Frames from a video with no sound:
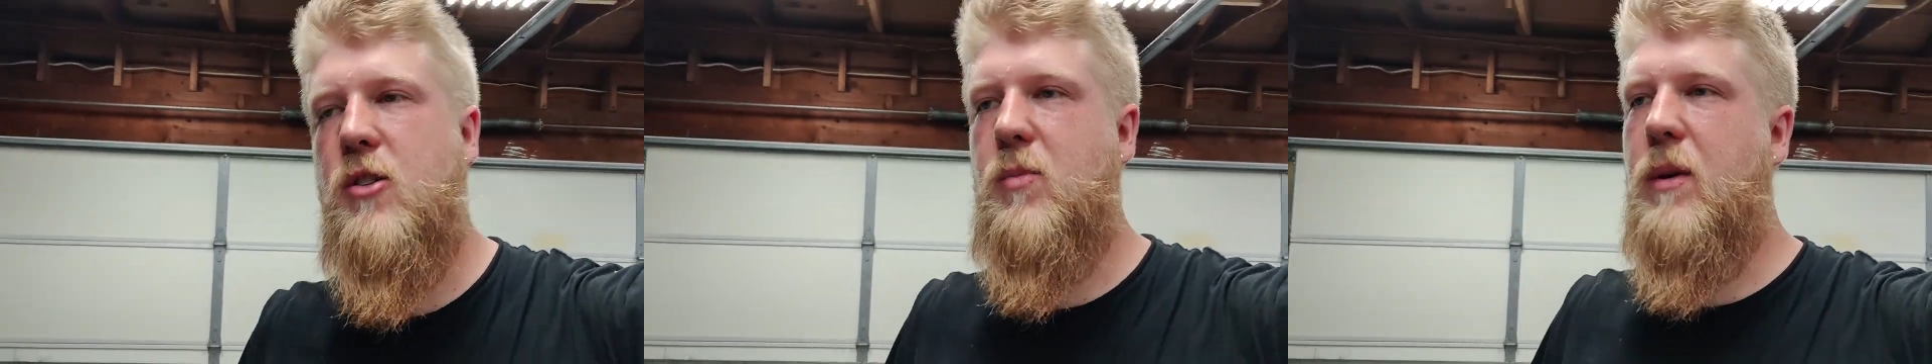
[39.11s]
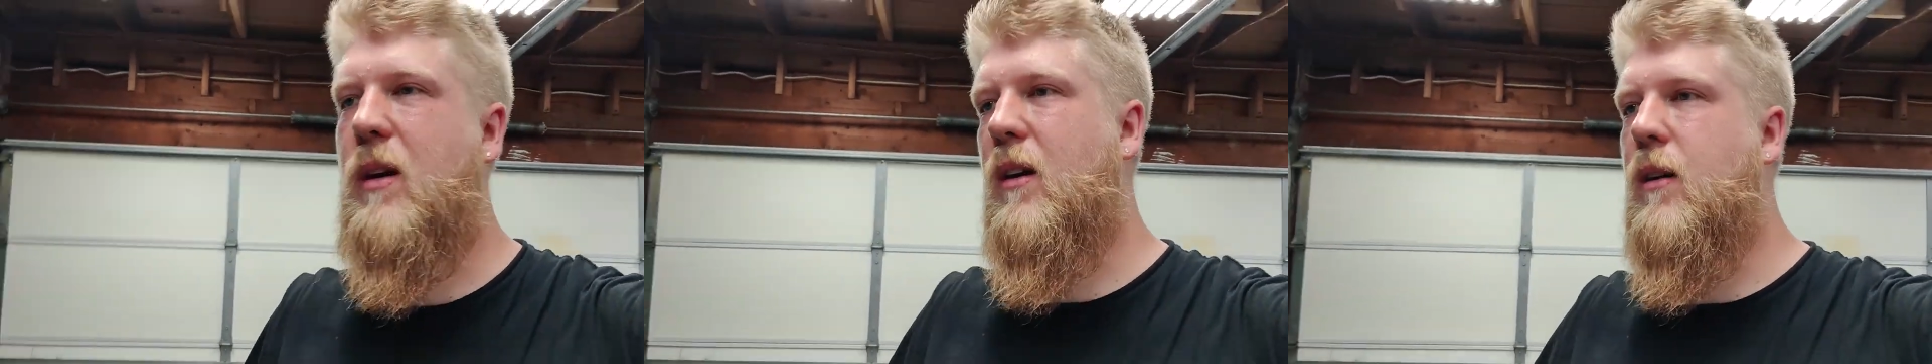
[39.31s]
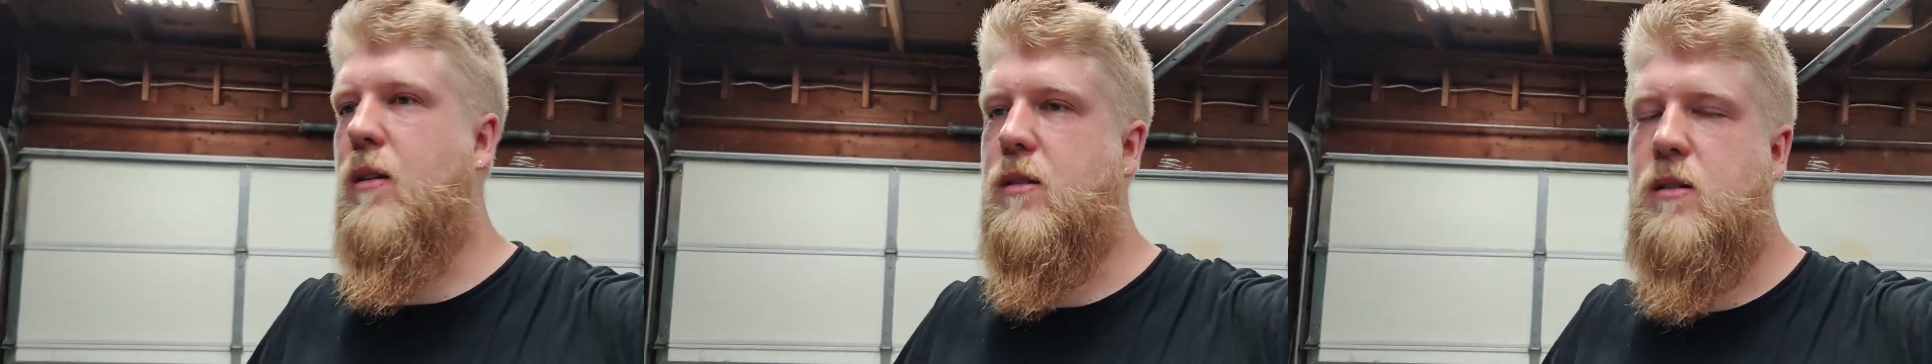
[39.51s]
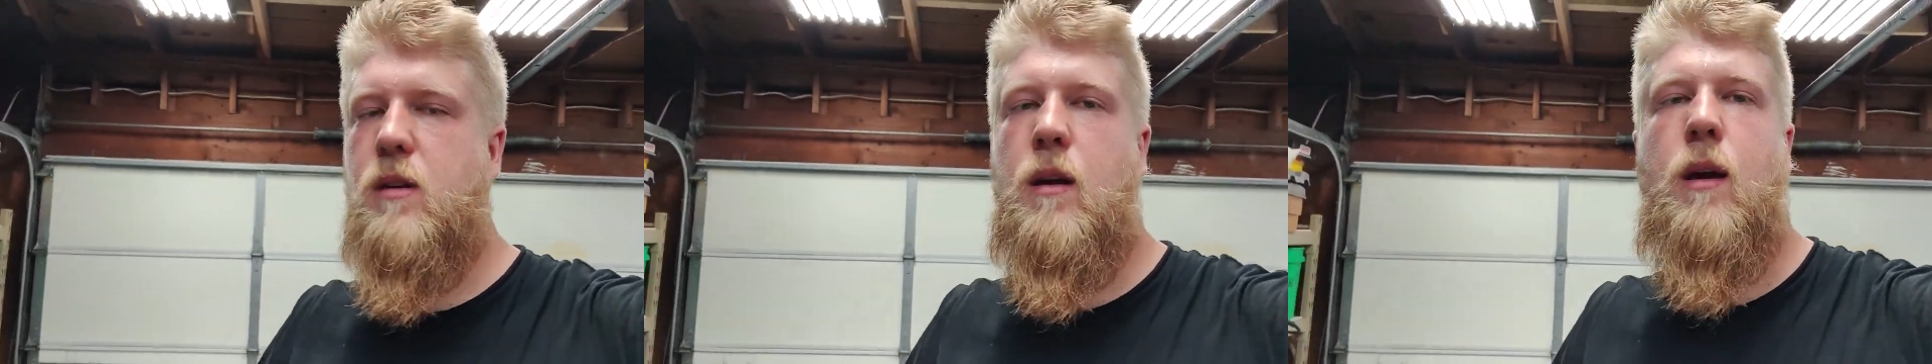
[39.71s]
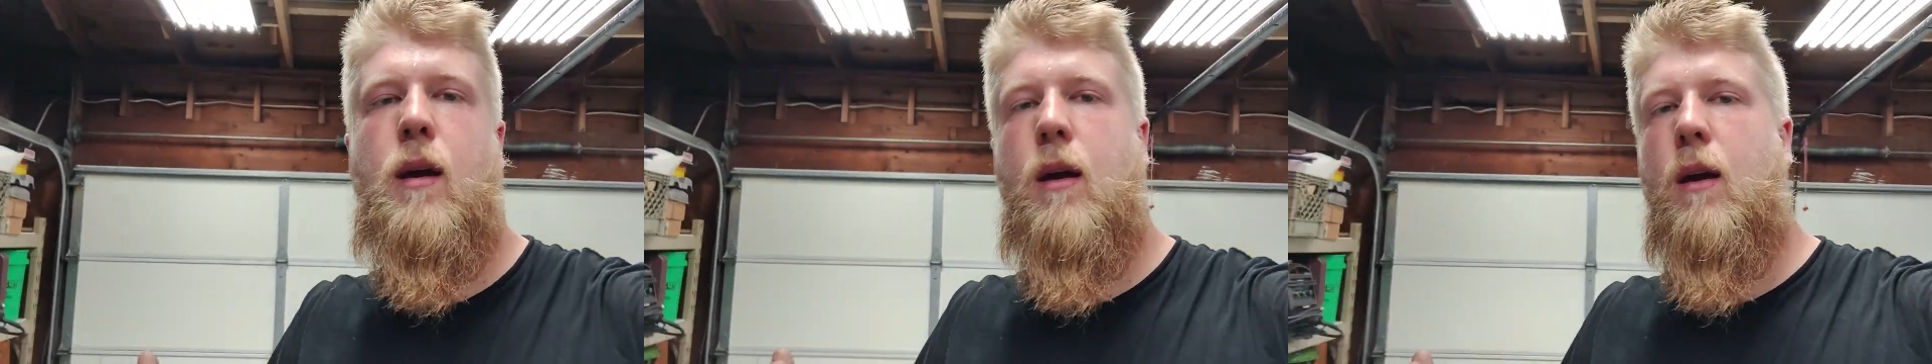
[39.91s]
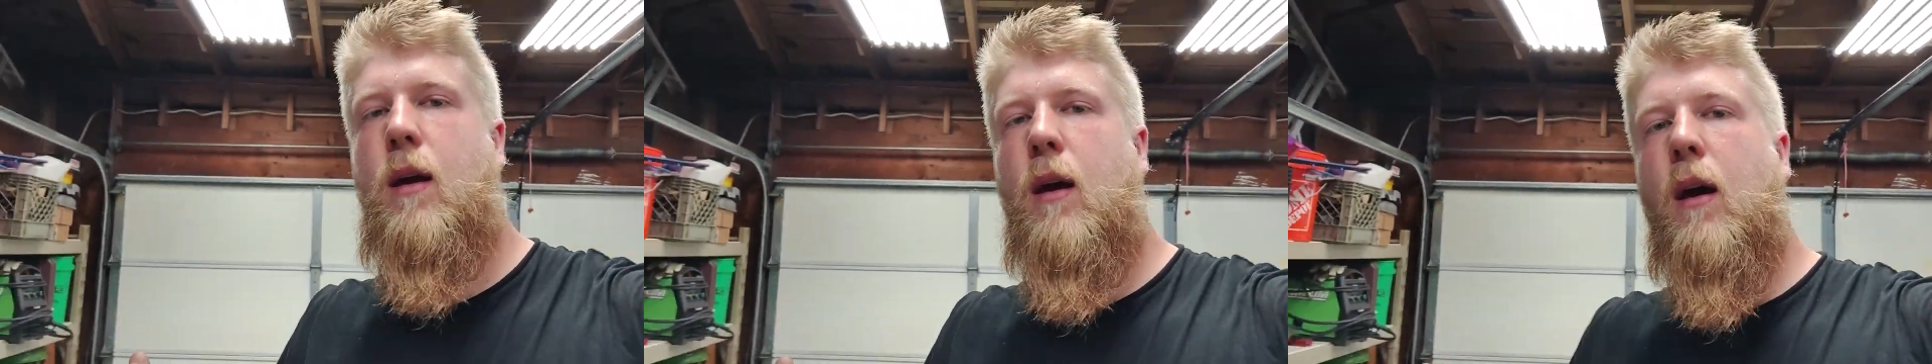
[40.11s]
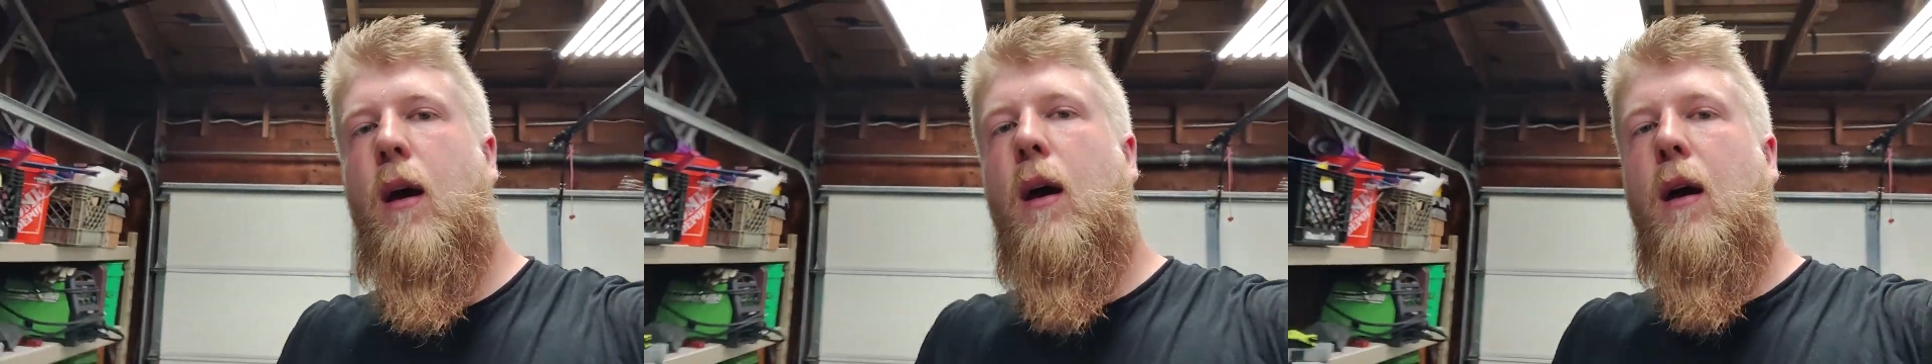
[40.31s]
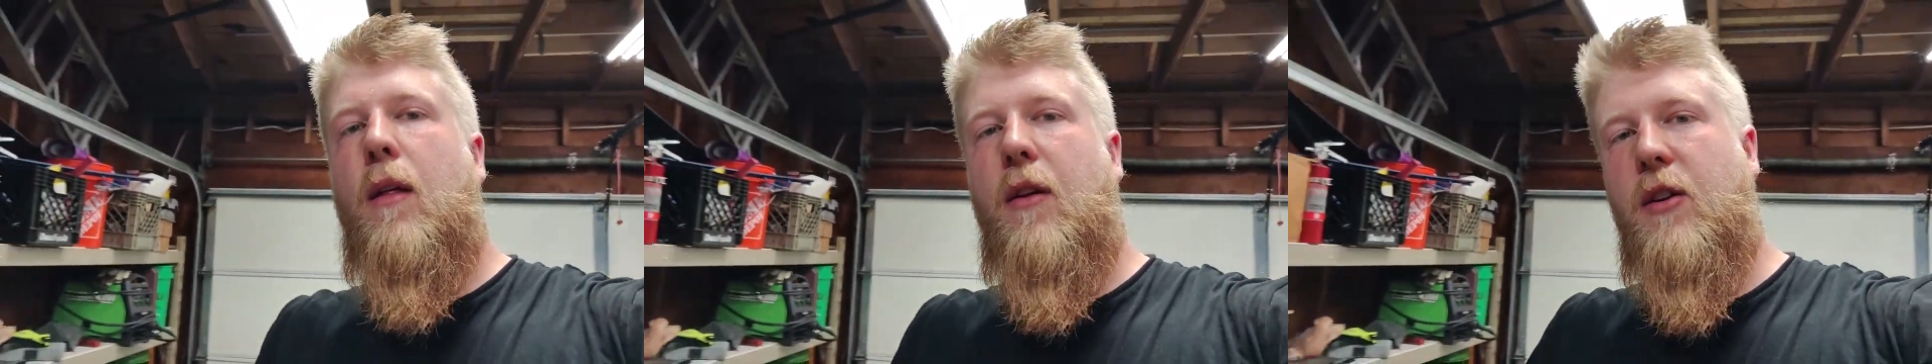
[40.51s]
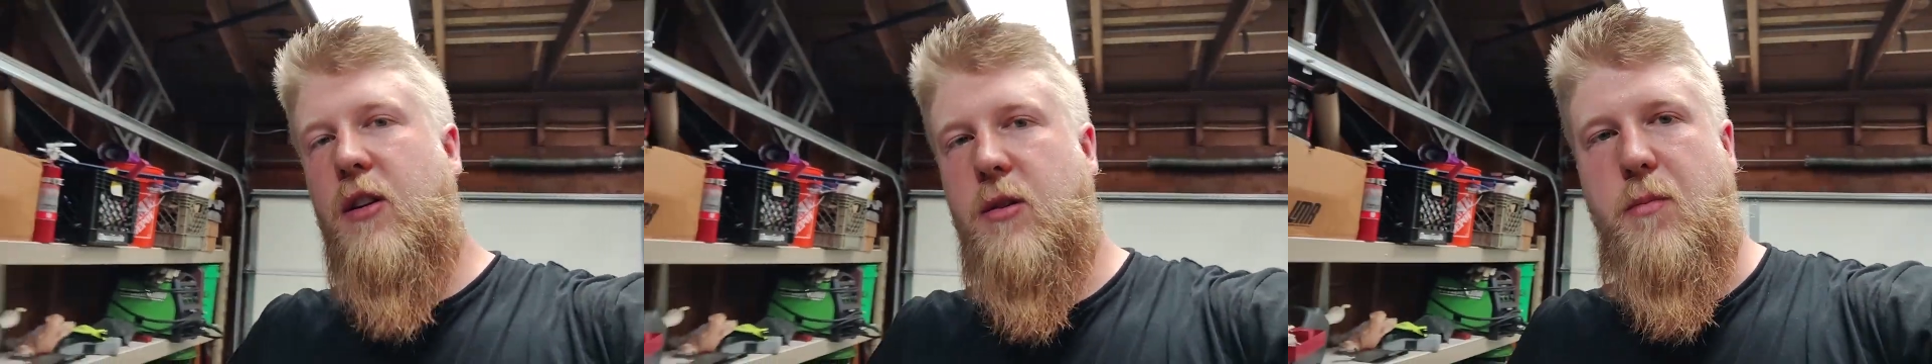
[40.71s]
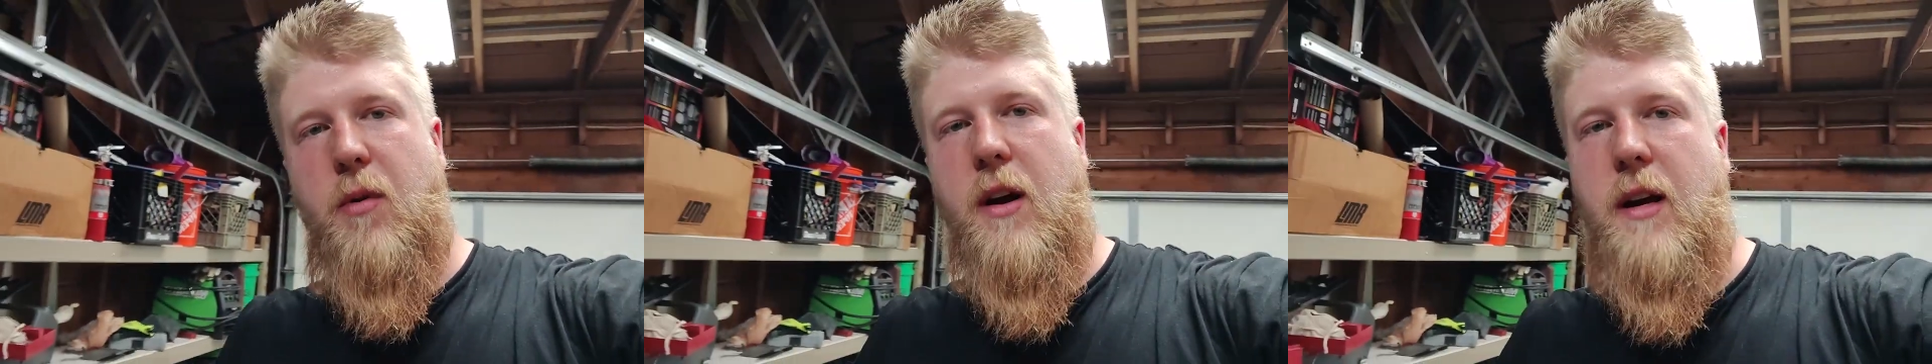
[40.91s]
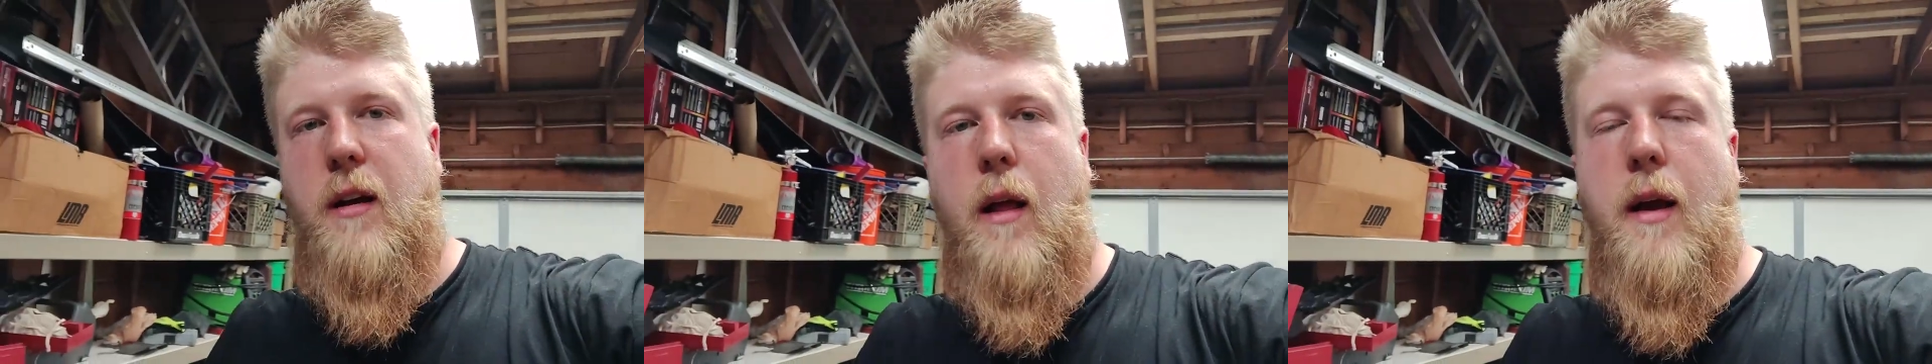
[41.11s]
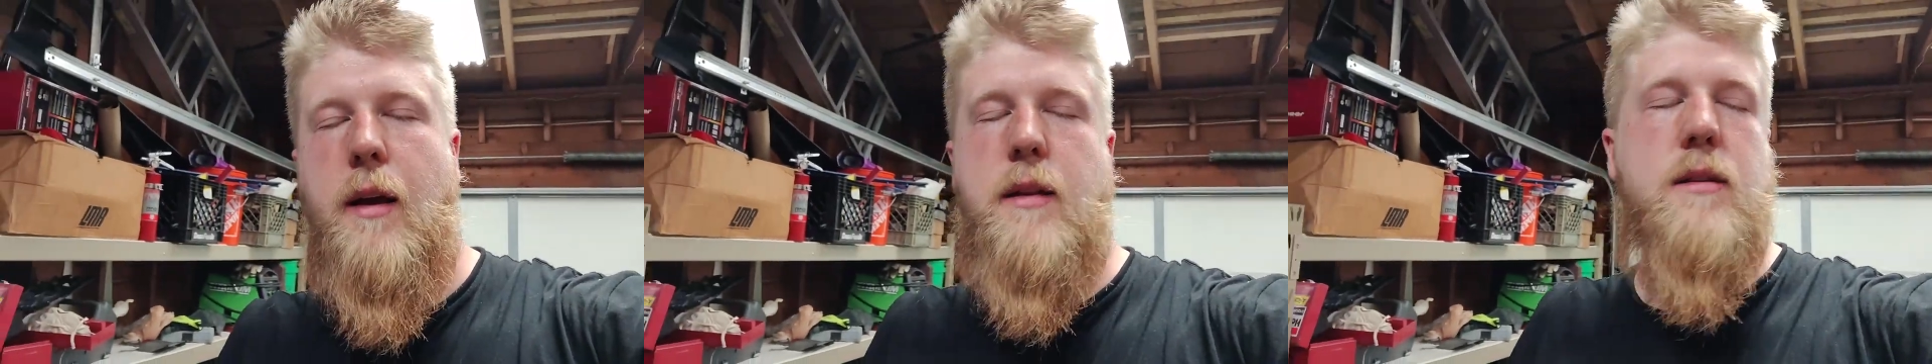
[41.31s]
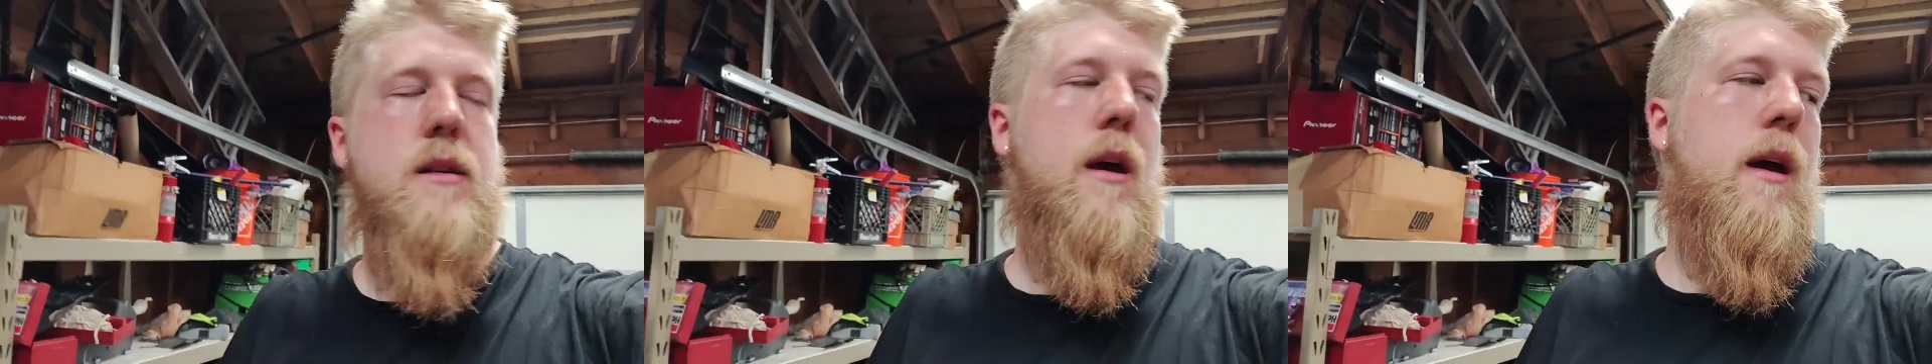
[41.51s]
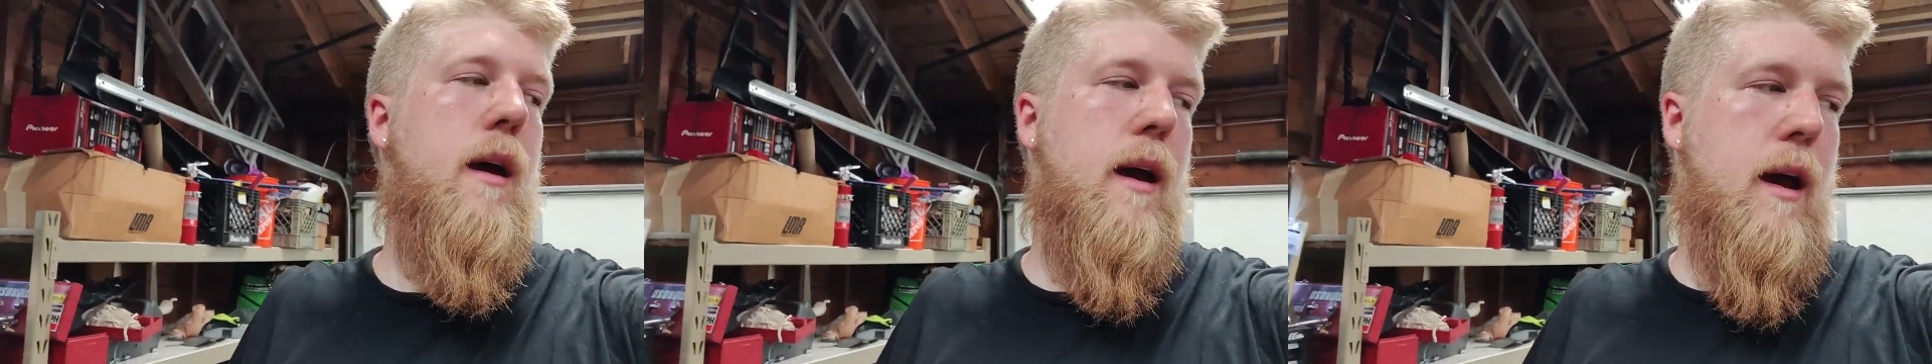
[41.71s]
just because they're just brake lines.